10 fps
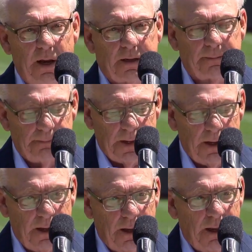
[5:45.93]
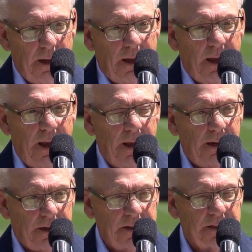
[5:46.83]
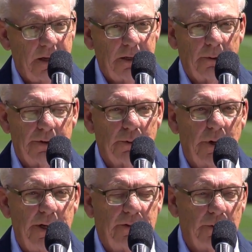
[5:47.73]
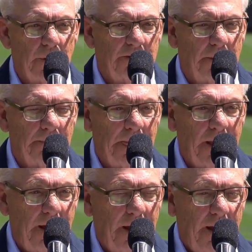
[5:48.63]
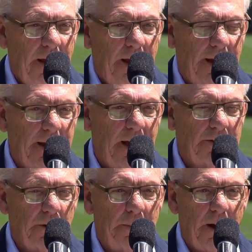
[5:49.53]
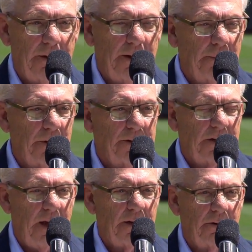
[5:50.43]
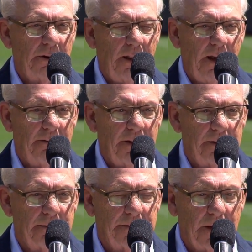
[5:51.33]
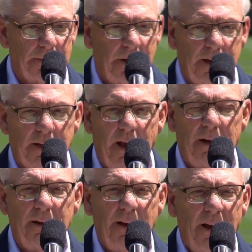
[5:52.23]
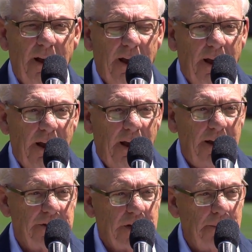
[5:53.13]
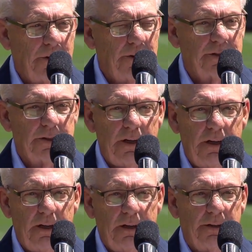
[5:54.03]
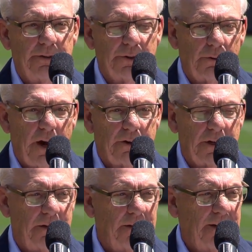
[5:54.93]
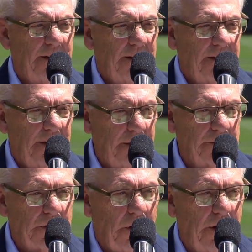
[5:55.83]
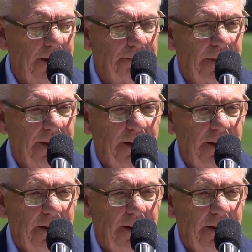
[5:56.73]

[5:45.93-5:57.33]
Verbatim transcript: make. And like I said, there were 22 of them. I got to about number 10 or 11, something like that. And Jim could see the direction that it was going.